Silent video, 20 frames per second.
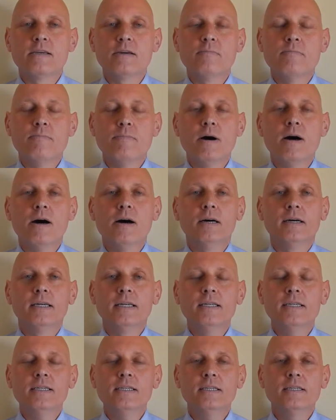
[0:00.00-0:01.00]

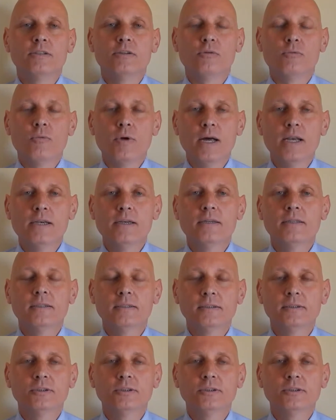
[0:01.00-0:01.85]
combined to one